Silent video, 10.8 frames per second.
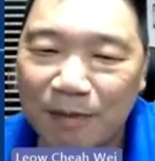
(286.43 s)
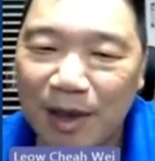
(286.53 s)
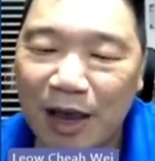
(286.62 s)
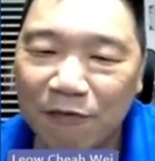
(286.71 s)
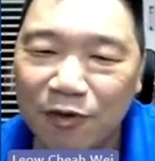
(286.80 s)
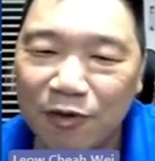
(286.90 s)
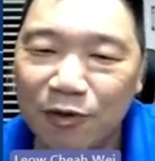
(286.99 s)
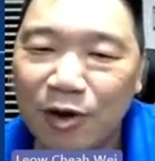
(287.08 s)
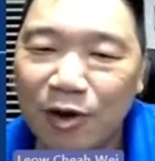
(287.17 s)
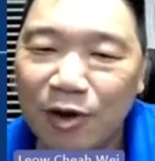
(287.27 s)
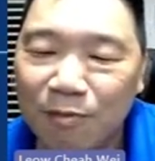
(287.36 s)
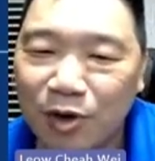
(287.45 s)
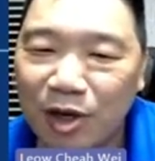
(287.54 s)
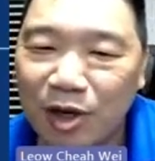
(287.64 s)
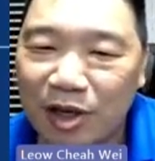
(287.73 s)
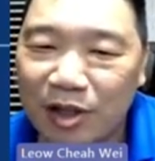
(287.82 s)
may have to
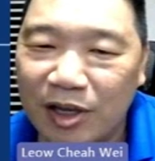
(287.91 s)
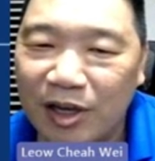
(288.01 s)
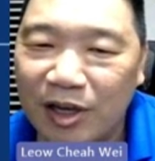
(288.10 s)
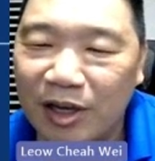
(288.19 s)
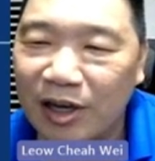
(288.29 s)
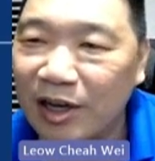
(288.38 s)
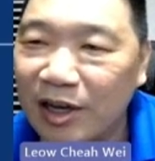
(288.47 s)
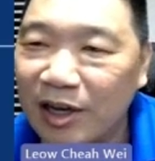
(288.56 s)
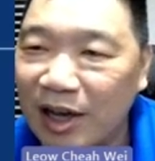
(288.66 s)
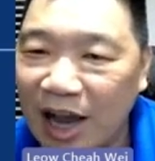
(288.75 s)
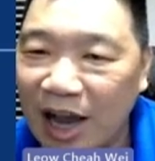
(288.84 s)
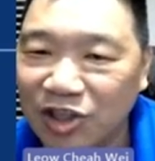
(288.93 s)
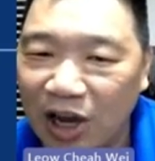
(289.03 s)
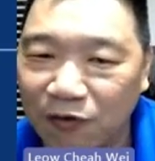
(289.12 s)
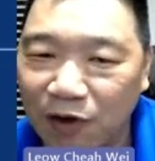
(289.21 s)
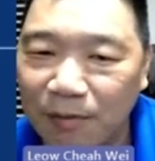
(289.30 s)
put it in a harsh
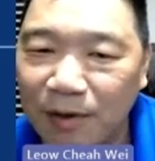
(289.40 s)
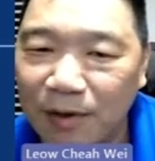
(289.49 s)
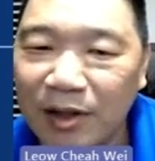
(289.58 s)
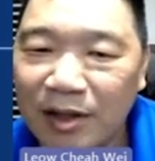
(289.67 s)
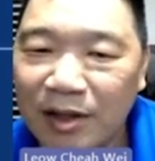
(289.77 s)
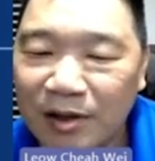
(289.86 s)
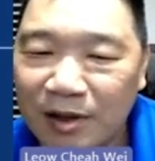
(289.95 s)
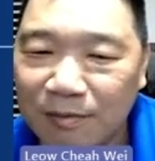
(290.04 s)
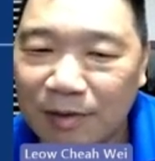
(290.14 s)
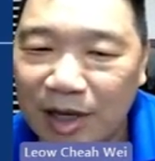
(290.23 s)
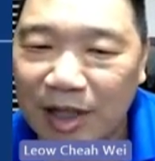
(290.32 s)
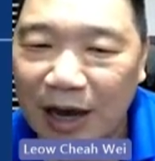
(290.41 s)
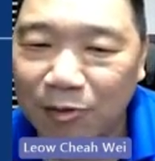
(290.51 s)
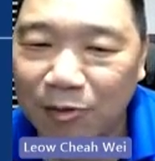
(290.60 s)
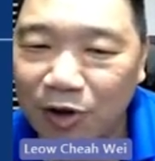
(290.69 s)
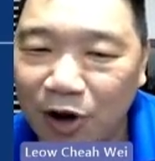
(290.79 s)
environment, be it
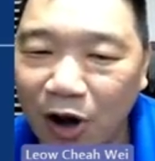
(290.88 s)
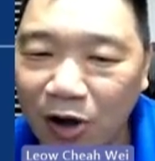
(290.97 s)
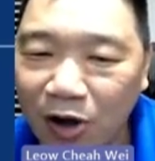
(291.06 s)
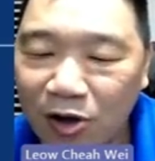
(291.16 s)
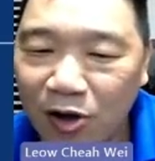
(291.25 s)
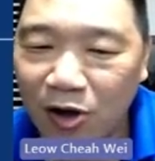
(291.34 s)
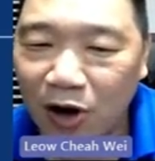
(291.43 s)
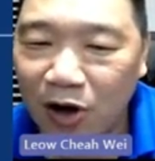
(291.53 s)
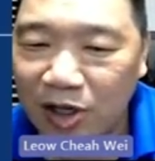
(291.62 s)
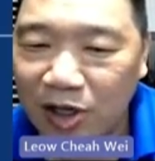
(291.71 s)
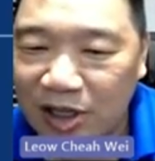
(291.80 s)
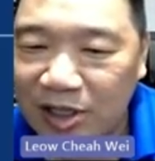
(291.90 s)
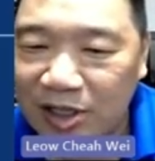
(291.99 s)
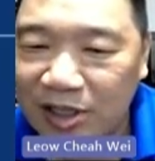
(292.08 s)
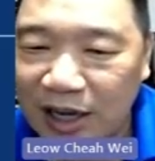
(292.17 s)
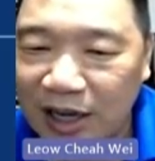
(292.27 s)
outdoor or it's
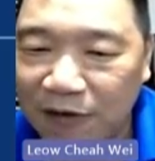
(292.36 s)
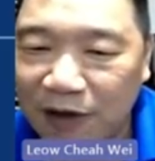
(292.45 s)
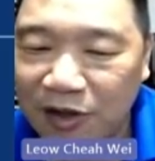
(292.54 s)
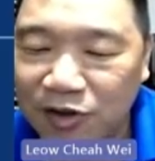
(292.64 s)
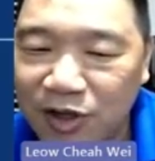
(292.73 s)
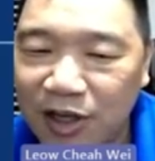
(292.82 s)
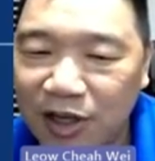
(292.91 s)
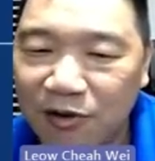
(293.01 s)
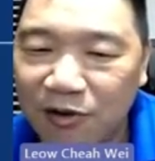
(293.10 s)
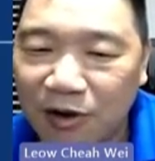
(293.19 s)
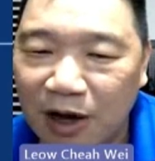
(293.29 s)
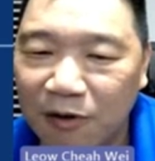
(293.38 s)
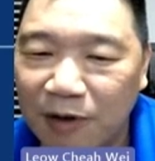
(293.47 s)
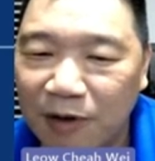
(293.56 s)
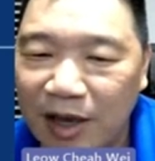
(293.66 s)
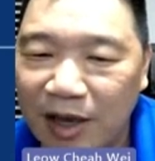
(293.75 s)
inside a factory
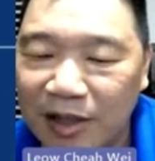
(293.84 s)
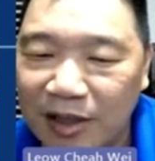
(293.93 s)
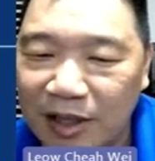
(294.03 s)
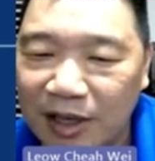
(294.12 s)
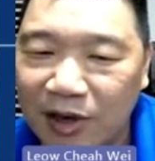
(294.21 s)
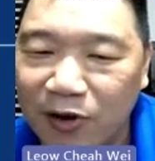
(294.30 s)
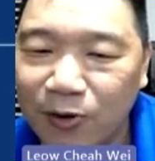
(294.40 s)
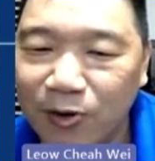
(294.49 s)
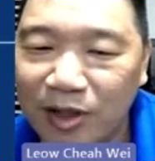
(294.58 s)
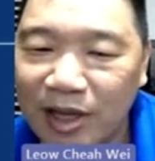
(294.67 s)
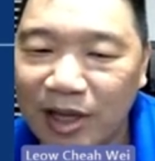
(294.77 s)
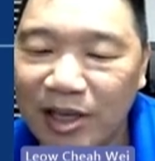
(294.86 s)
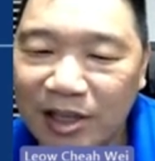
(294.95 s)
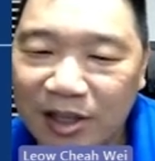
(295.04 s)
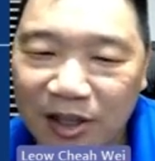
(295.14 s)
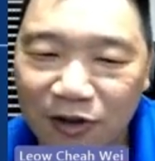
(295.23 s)
where the whole
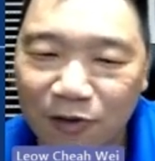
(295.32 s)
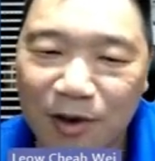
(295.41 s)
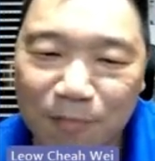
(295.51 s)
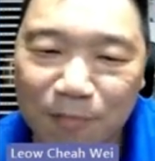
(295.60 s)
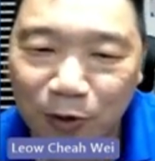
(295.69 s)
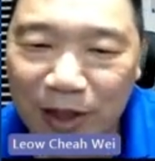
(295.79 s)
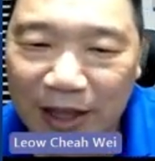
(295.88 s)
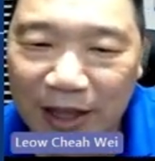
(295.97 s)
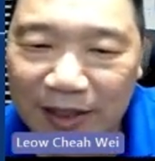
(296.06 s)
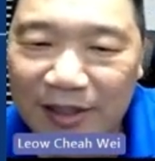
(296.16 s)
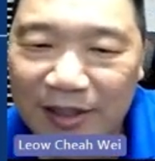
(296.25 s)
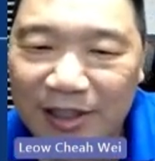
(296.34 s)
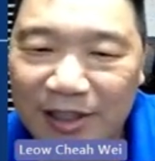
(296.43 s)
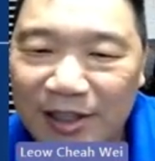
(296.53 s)
thing need to be protected